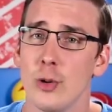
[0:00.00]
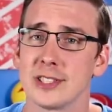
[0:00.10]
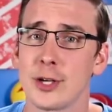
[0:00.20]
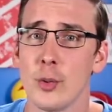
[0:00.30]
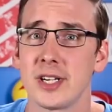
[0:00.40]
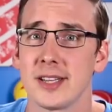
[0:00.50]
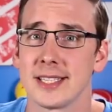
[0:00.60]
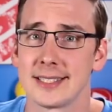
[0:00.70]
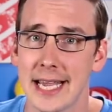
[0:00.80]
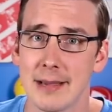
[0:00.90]
who is going to
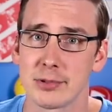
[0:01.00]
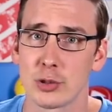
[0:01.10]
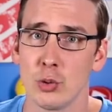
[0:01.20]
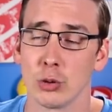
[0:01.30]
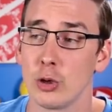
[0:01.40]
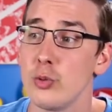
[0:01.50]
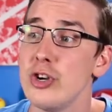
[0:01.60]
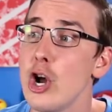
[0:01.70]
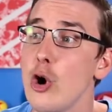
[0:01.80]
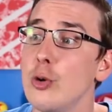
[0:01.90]
the same school, who
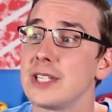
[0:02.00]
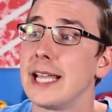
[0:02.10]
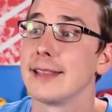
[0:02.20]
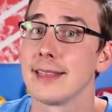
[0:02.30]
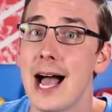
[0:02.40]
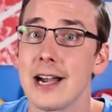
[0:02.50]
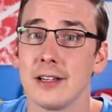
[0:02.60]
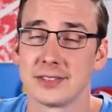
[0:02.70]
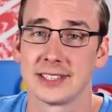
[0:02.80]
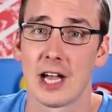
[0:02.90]
knows a
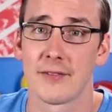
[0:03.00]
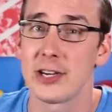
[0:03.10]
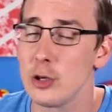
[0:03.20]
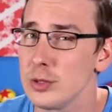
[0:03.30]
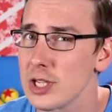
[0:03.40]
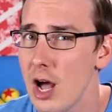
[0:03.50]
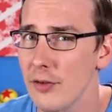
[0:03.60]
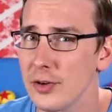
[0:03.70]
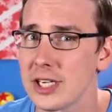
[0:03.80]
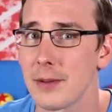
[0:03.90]
lot of stuff, and who is
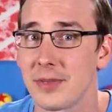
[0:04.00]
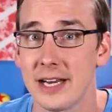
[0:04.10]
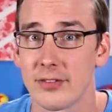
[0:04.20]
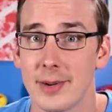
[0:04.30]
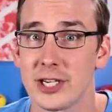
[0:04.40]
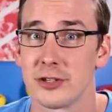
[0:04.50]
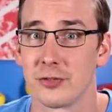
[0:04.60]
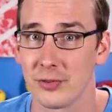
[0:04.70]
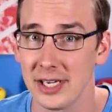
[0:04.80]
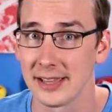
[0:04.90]
offering up the information
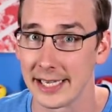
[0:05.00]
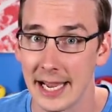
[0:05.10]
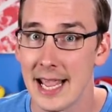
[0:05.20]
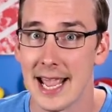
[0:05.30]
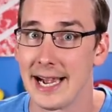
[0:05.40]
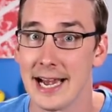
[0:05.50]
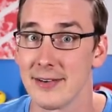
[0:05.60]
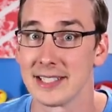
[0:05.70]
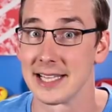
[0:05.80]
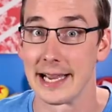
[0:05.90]
freely, and
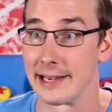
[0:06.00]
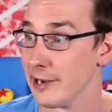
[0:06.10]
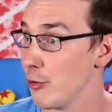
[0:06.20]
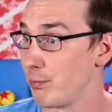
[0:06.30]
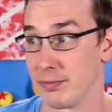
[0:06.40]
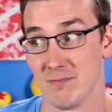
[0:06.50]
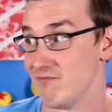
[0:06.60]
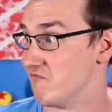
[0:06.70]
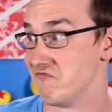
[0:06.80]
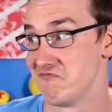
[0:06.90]
Harry's like, nope,
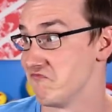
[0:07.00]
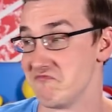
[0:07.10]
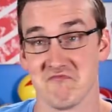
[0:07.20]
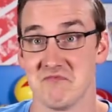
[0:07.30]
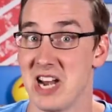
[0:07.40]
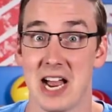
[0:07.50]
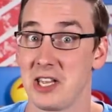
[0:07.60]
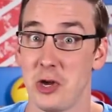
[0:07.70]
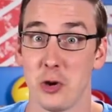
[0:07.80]
Mm-mm, not